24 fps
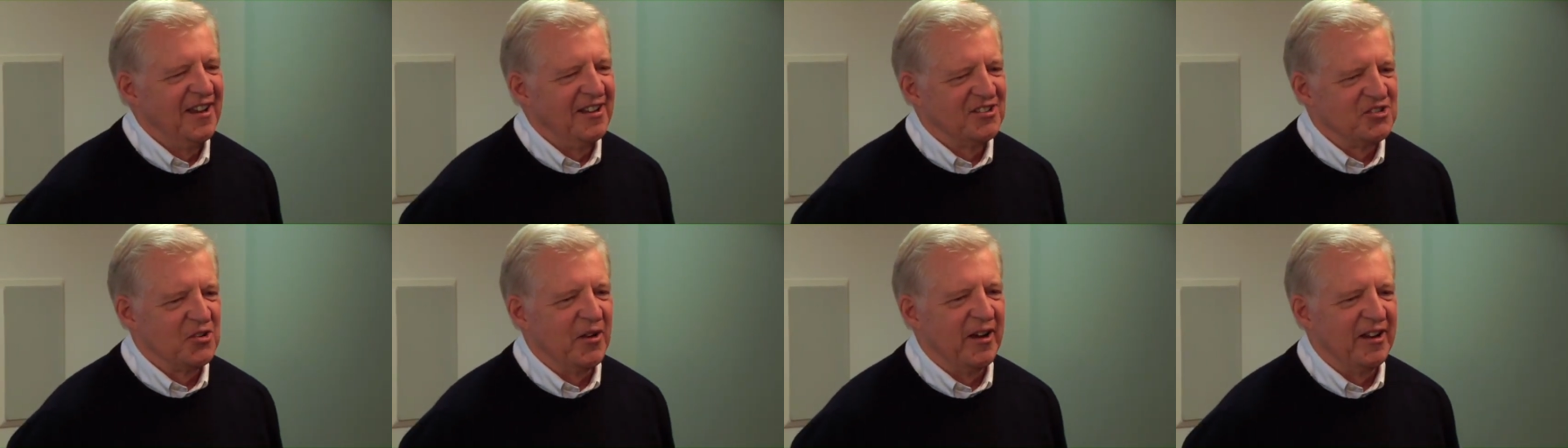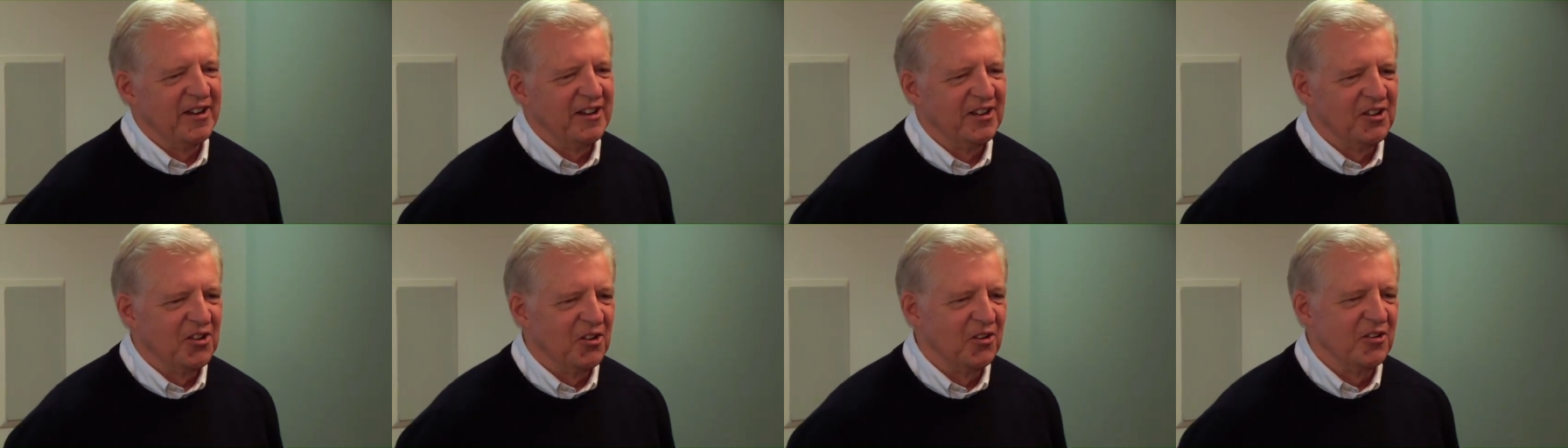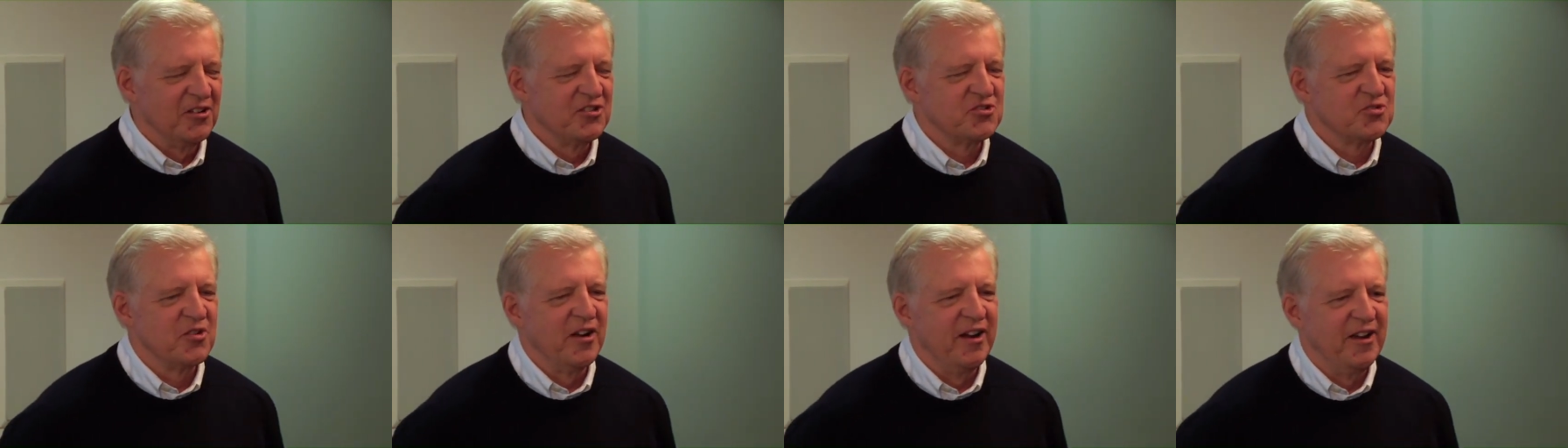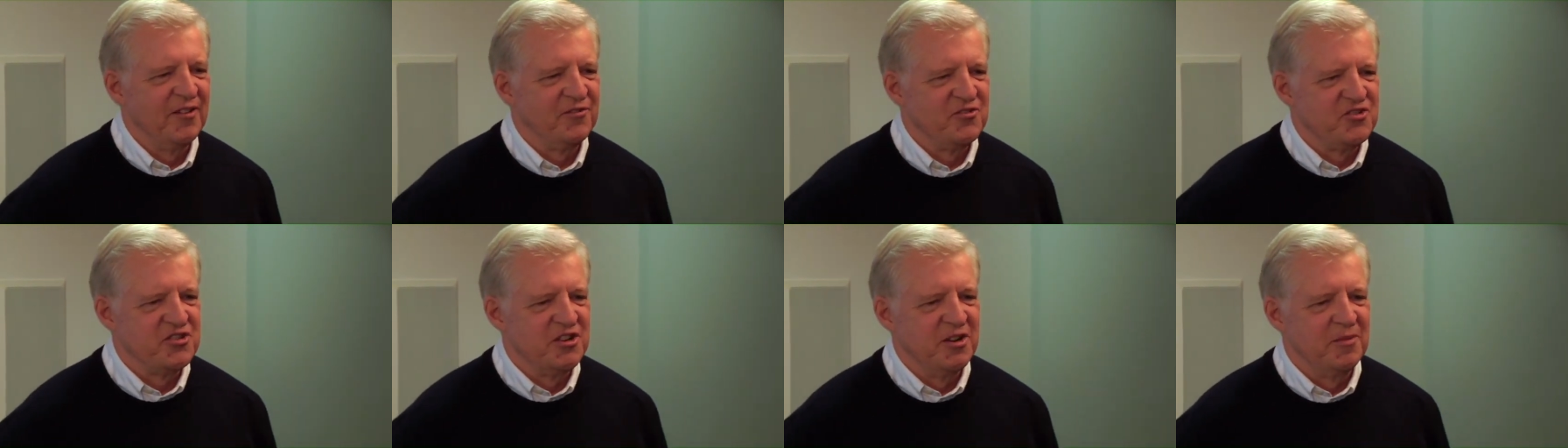so I could go to
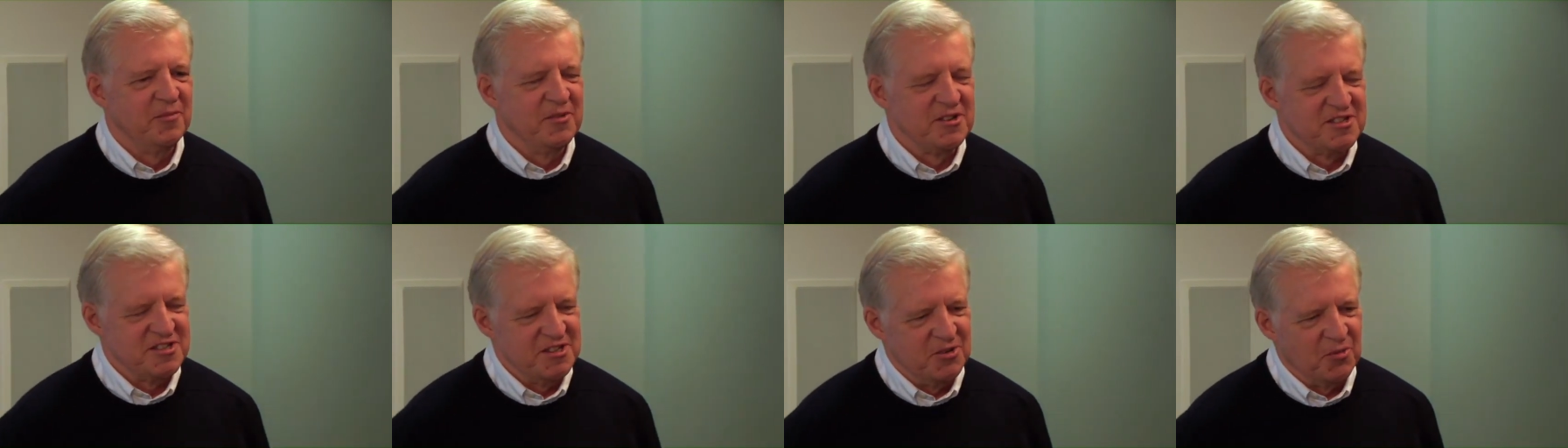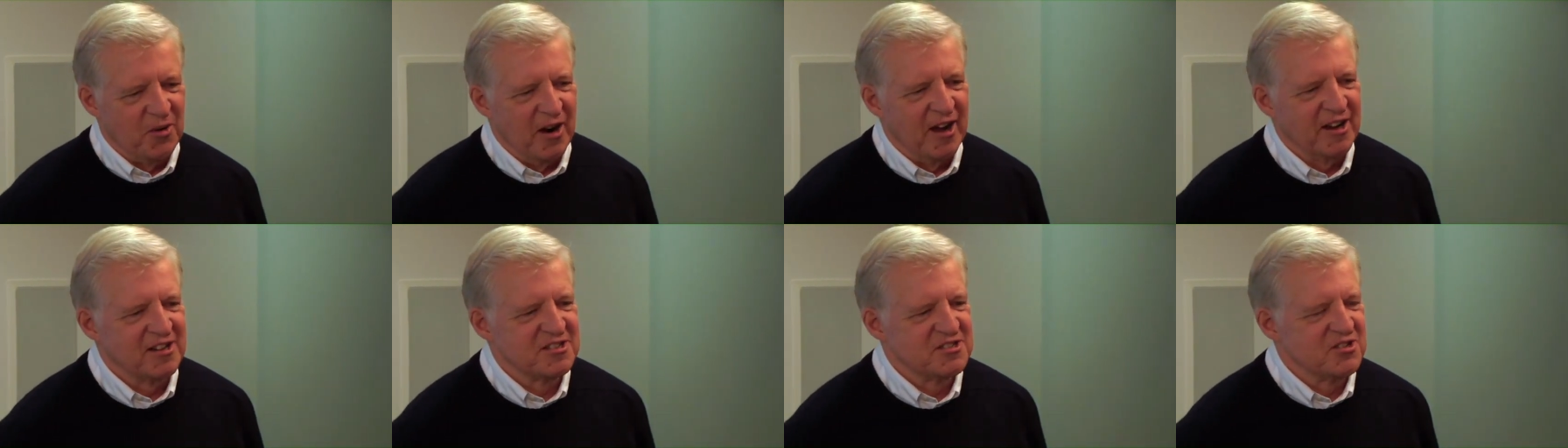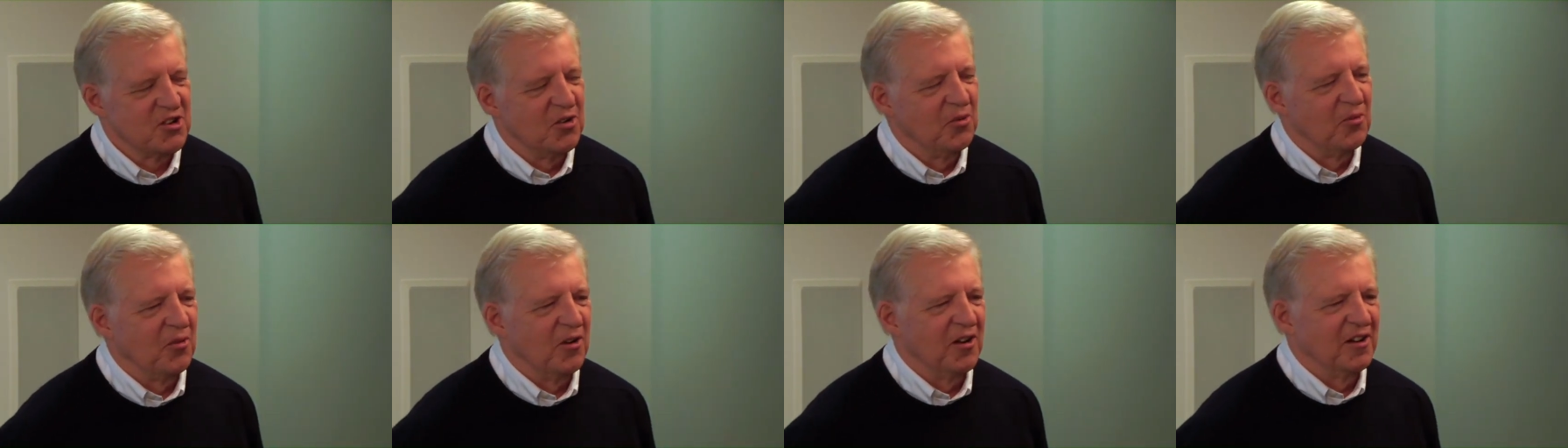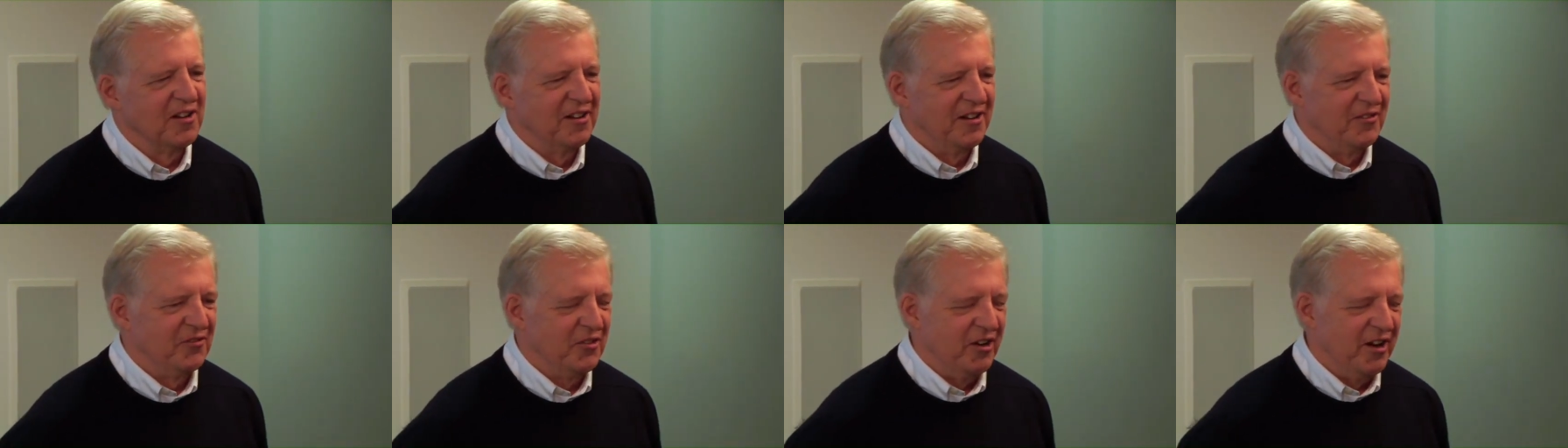Triumph Gym and see Rock
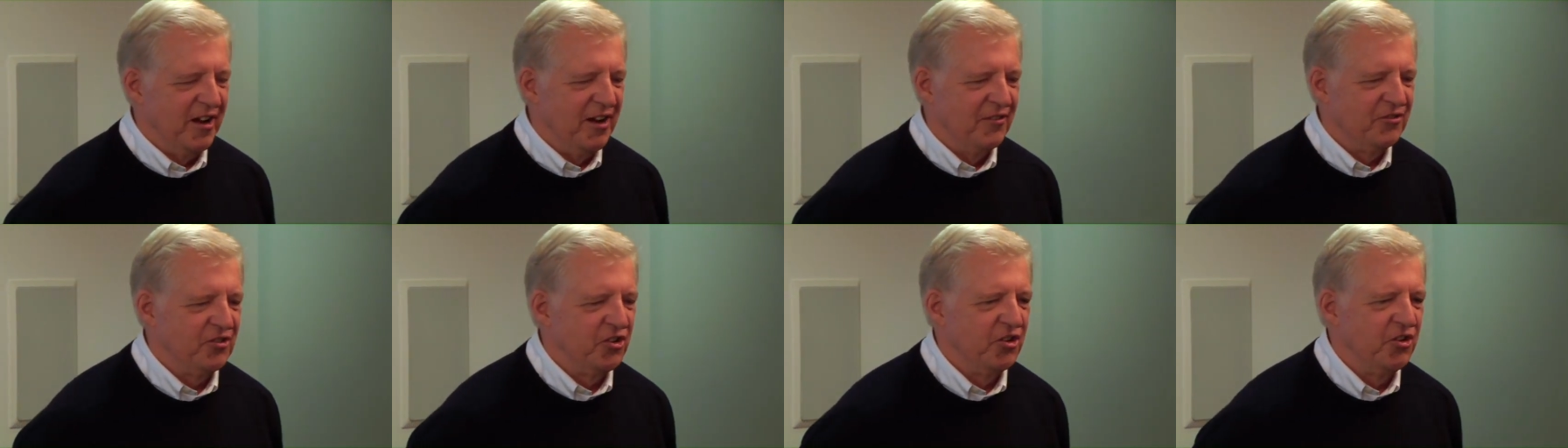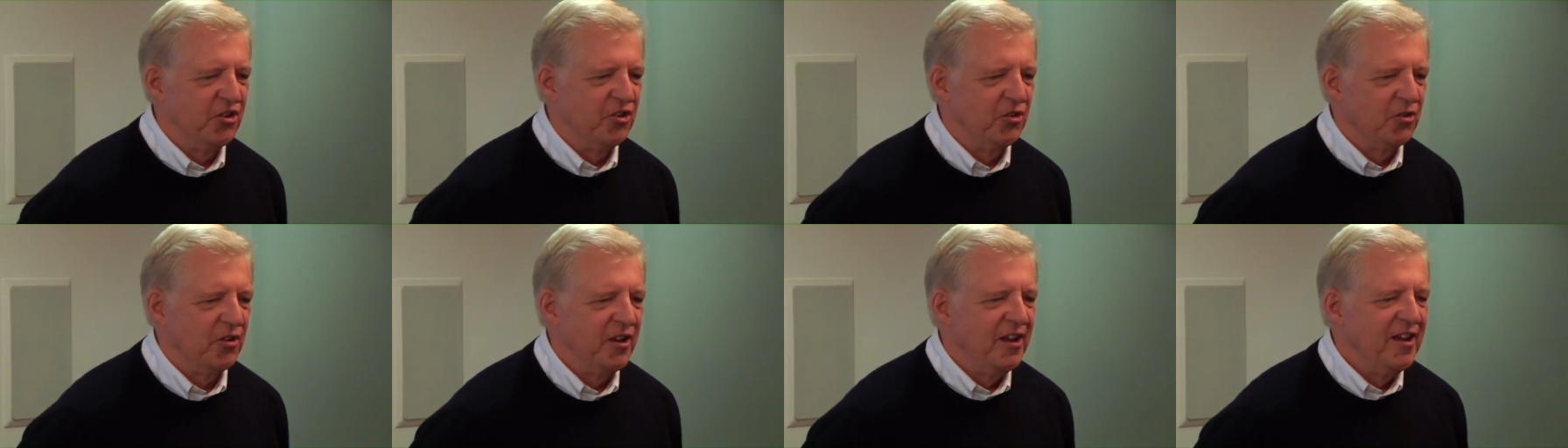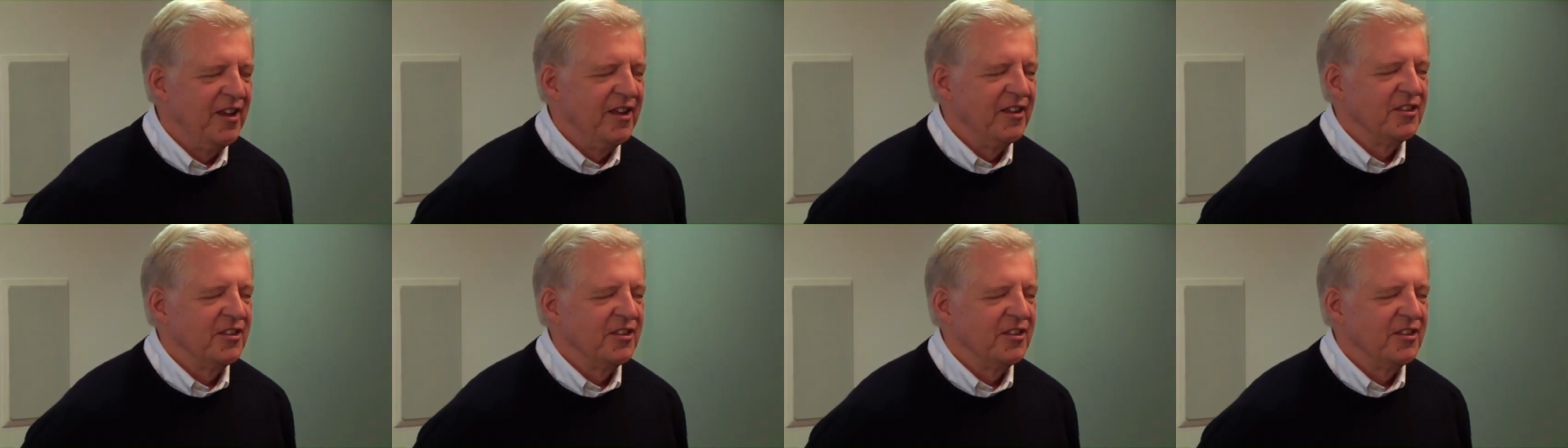Stonewall every afternoon.